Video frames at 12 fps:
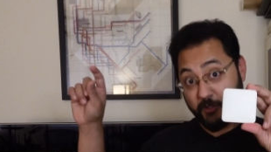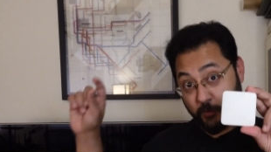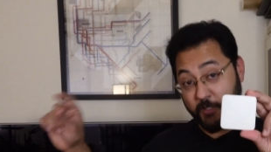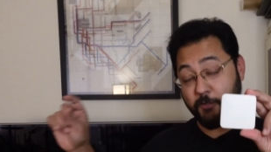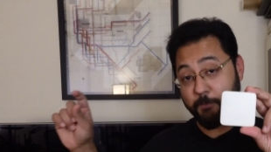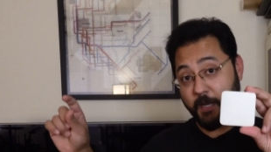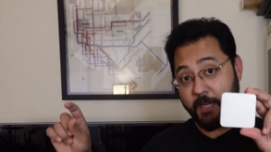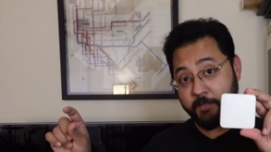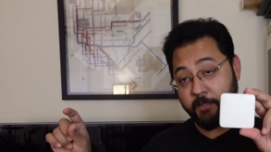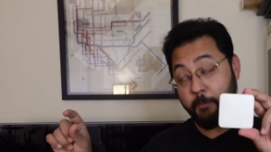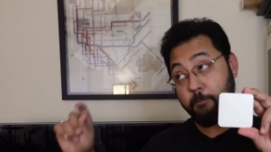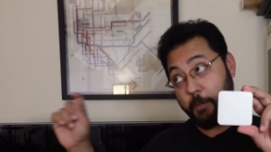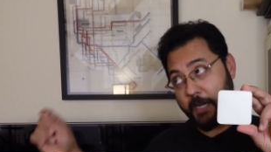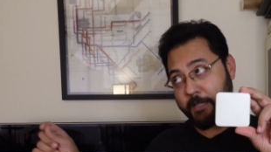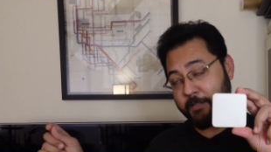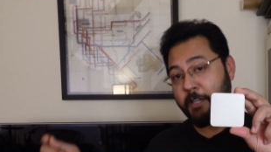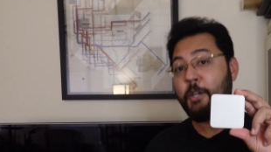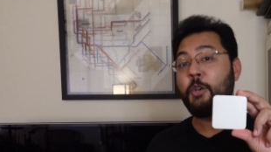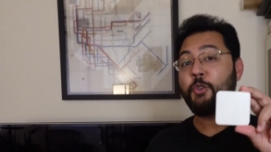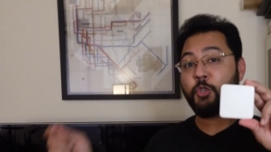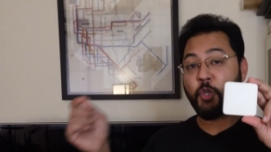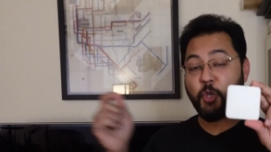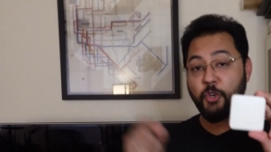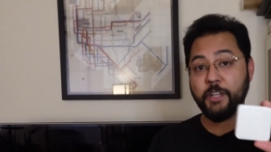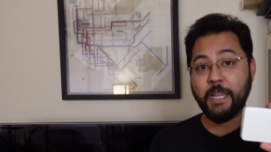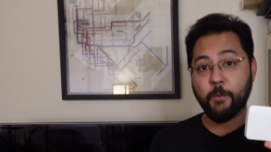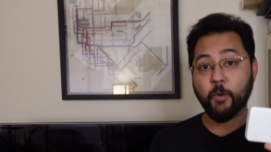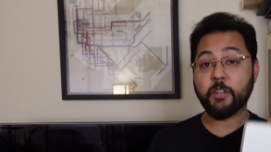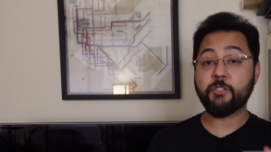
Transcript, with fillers: SwitchBot bot to your network.